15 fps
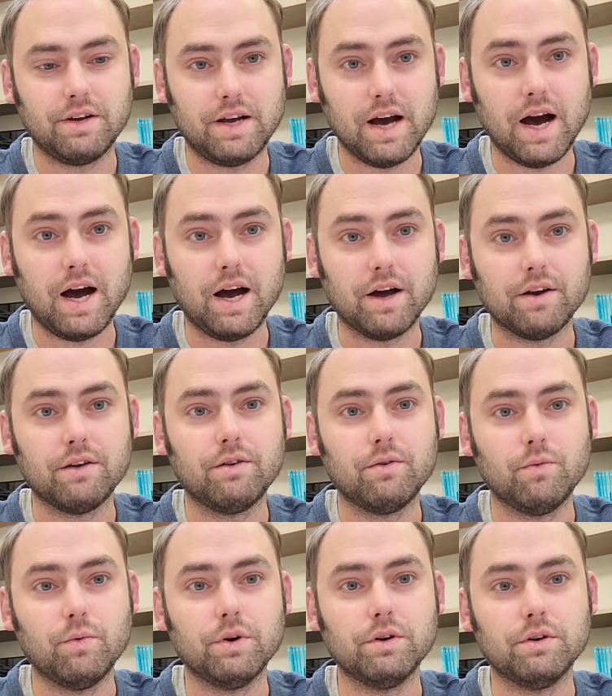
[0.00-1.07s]
God
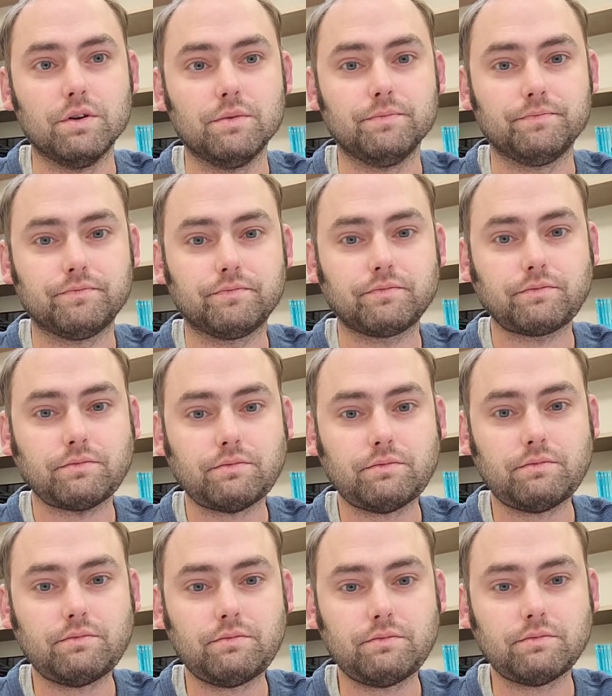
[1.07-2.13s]
will
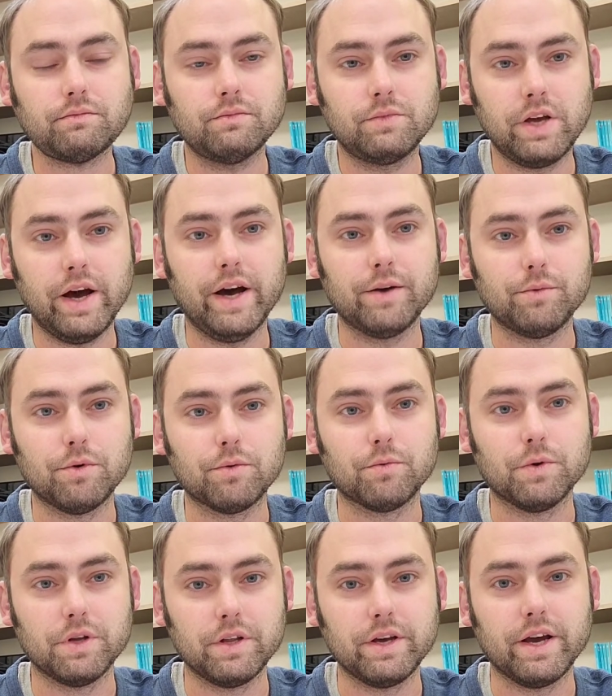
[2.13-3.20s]

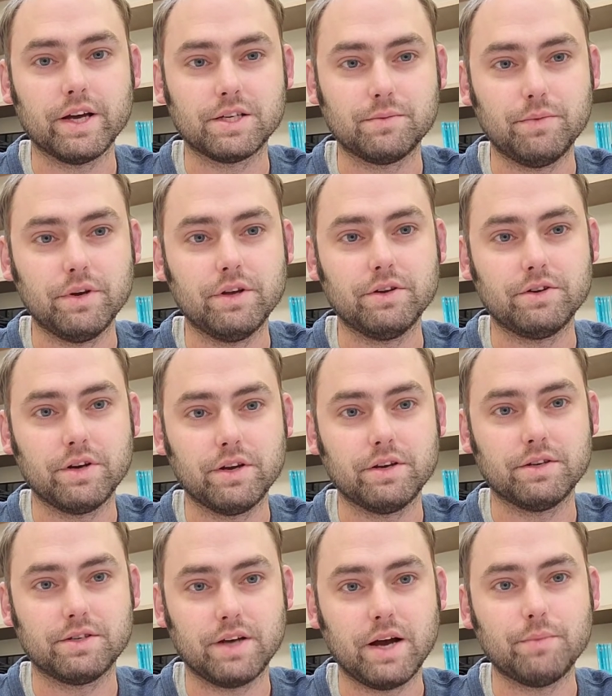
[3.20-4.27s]
really exponentiate
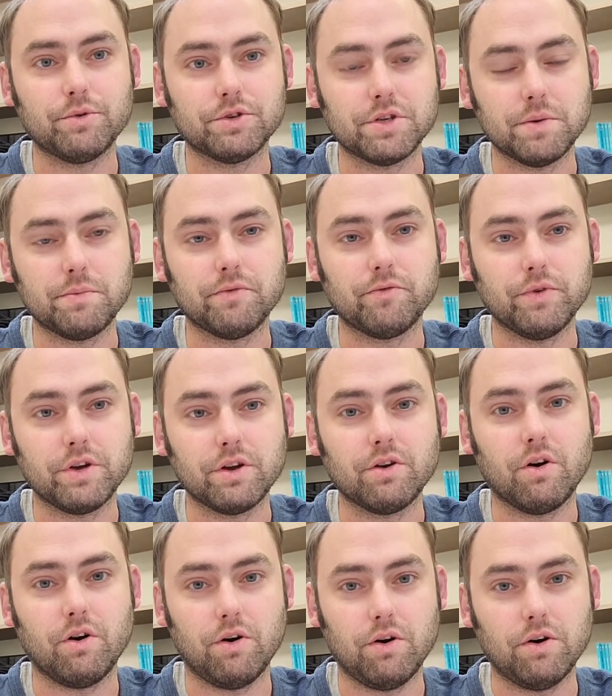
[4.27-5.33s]
discipleship if we
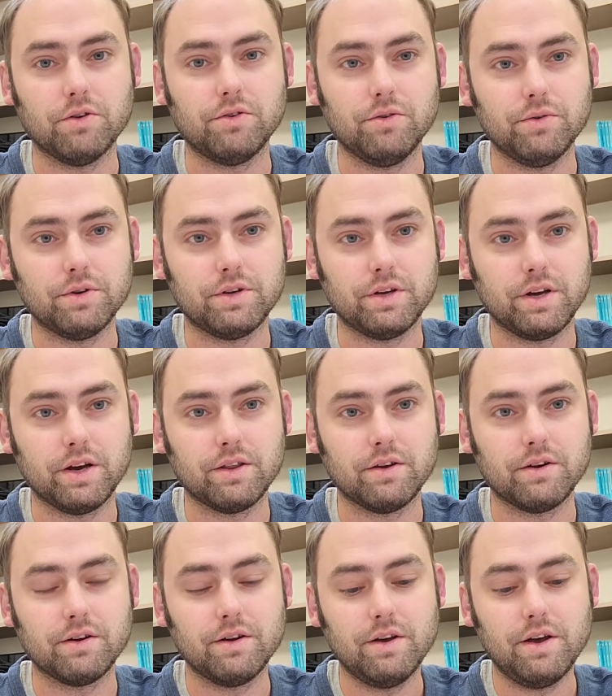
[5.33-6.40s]
can all do it
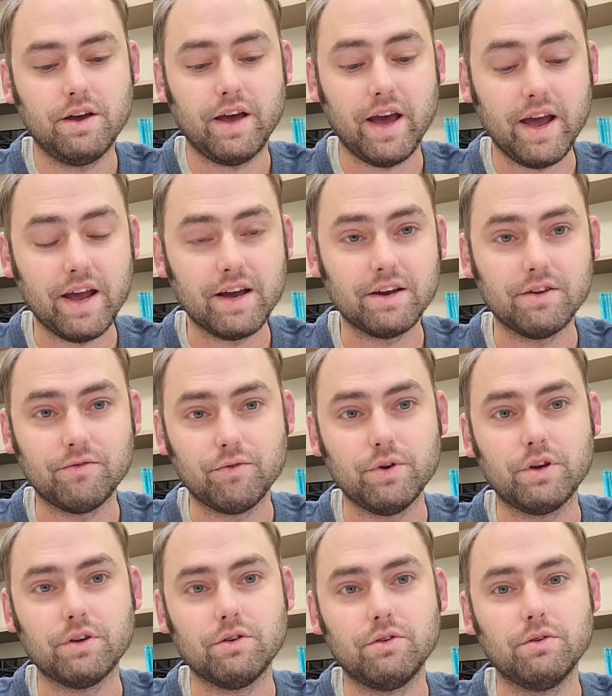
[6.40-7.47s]
together, and if
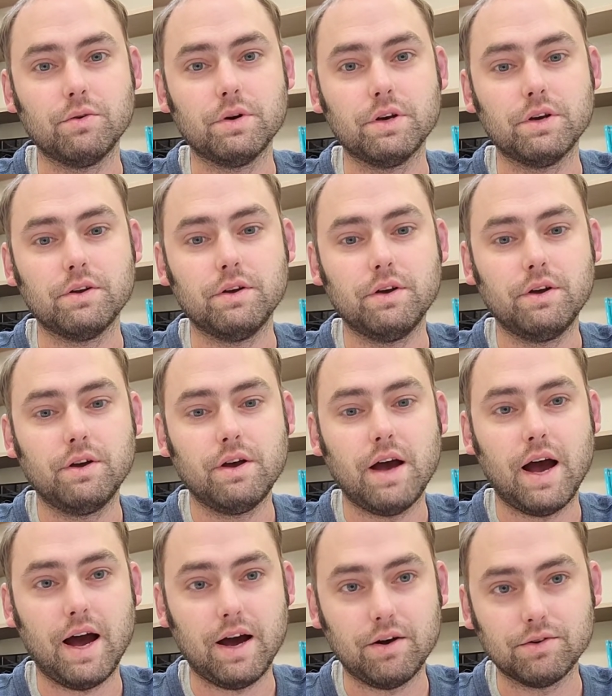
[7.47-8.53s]
we can do it
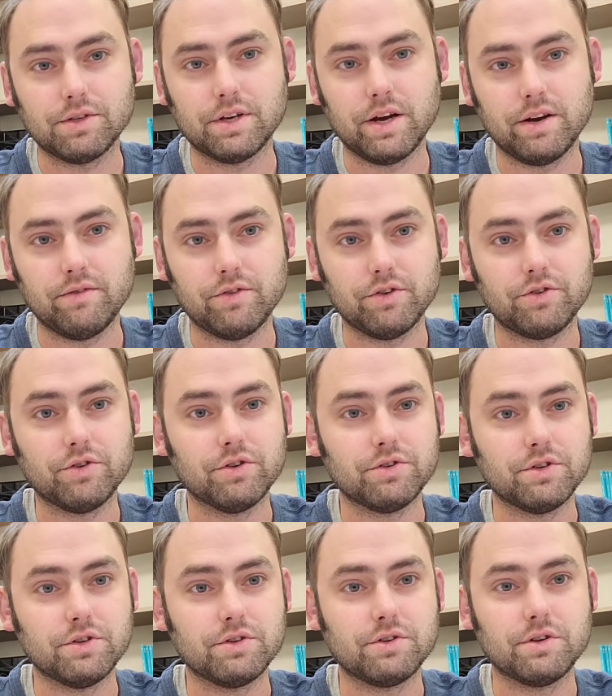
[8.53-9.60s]
outside of the
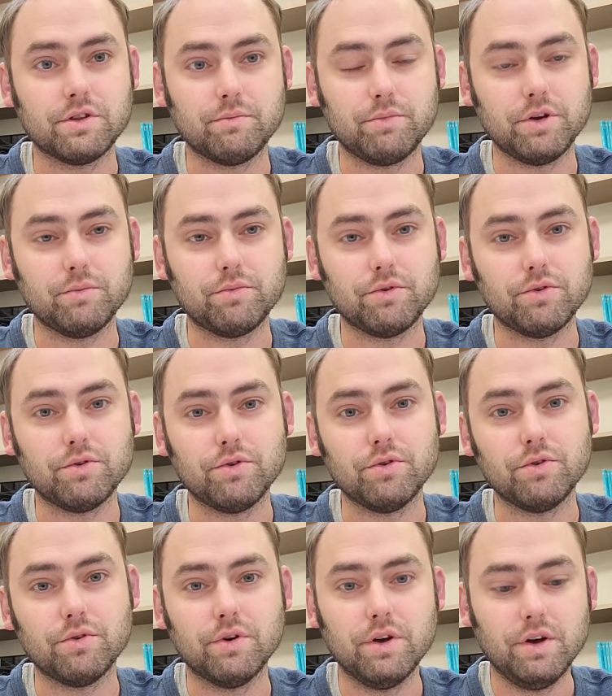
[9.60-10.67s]
churches to the people
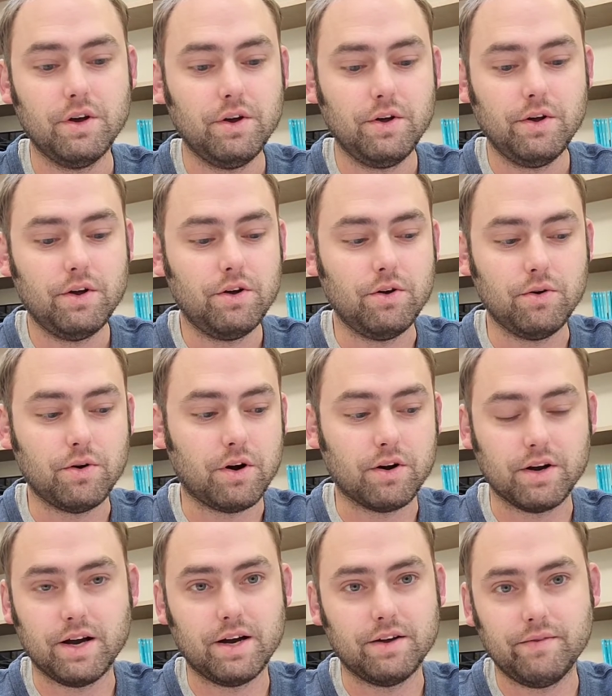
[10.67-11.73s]
who
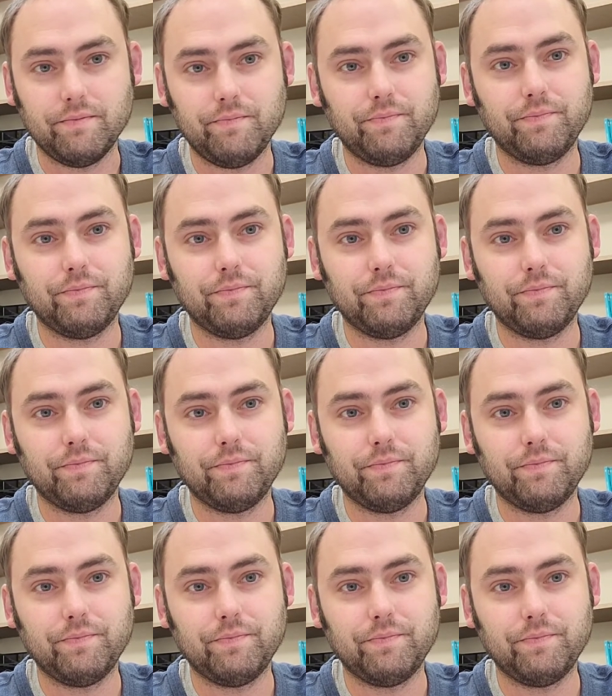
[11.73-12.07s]
are not